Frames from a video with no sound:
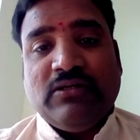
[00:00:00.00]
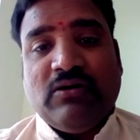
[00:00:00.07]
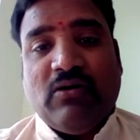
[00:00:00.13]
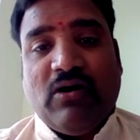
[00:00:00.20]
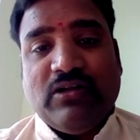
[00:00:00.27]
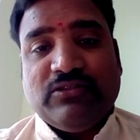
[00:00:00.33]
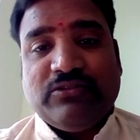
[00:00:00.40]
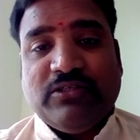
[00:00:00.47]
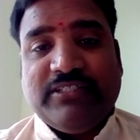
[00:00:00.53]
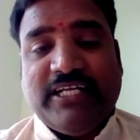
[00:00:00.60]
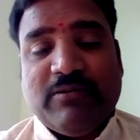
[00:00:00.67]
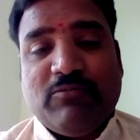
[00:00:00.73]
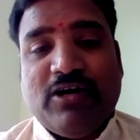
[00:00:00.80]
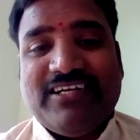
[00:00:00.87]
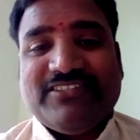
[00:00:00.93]
also
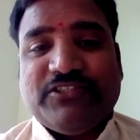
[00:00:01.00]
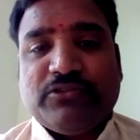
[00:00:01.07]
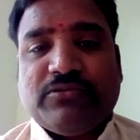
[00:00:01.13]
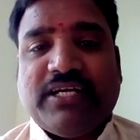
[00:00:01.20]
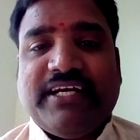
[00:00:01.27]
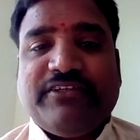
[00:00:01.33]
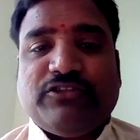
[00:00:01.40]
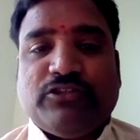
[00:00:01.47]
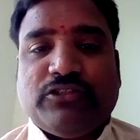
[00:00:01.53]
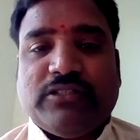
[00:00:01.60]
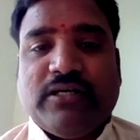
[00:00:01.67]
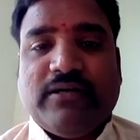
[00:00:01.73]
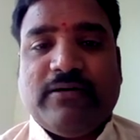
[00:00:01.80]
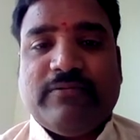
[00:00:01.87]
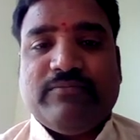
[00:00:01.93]
demonstrates
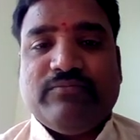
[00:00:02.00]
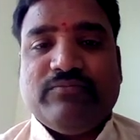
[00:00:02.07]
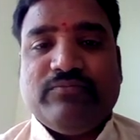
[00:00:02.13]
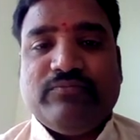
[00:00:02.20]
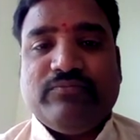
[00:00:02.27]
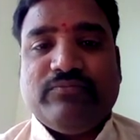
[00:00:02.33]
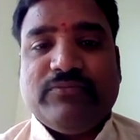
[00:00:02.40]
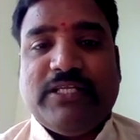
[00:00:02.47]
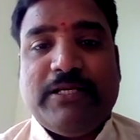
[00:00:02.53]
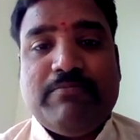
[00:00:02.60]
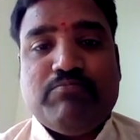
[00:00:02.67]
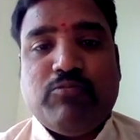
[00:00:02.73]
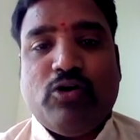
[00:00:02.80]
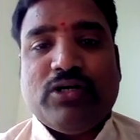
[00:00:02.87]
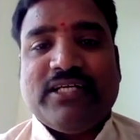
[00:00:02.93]
the
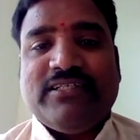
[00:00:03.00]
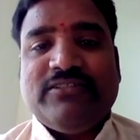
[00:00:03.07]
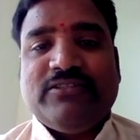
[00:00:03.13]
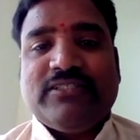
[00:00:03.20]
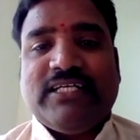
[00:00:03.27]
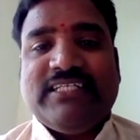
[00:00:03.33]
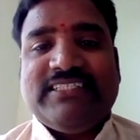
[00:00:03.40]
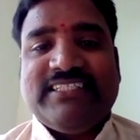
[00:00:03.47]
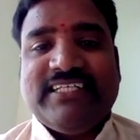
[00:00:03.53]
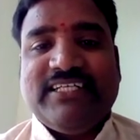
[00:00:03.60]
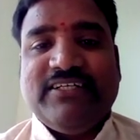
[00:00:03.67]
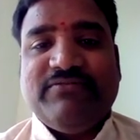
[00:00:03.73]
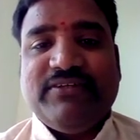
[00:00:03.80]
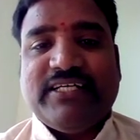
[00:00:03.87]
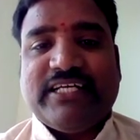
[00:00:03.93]
importance and
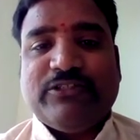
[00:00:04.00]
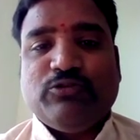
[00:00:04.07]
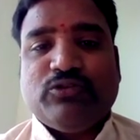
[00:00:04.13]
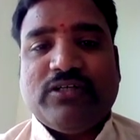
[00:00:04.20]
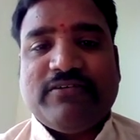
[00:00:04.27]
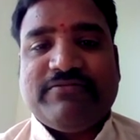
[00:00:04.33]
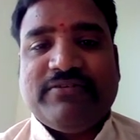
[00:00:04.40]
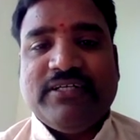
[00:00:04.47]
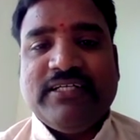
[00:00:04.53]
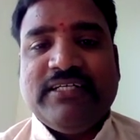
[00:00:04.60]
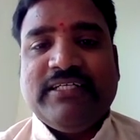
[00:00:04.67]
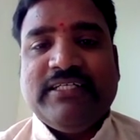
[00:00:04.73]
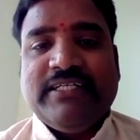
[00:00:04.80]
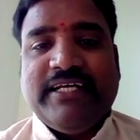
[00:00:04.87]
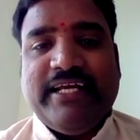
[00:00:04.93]
significance of
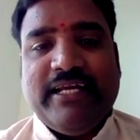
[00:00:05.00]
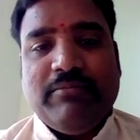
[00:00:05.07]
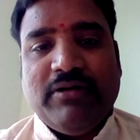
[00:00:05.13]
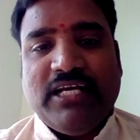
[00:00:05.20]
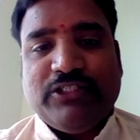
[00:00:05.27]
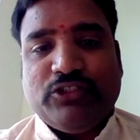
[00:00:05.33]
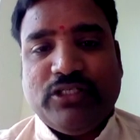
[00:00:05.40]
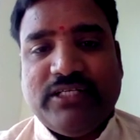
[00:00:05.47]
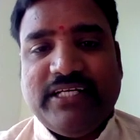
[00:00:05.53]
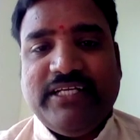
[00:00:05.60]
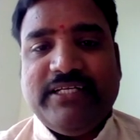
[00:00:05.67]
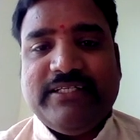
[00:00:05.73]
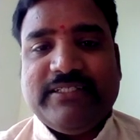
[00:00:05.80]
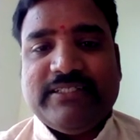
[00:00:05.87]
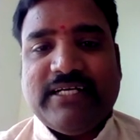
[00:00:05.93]
imagery
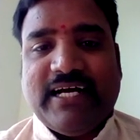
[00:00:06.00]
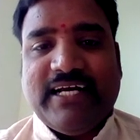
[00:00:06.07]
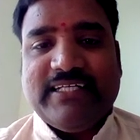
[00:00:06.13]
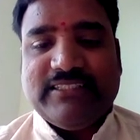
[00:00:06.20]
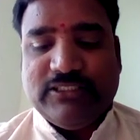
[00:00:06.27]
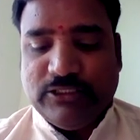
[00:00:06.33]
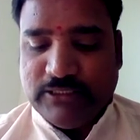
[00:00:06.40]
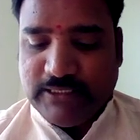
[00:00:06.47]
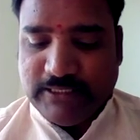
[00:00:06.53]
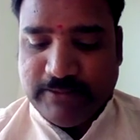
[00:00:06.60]
and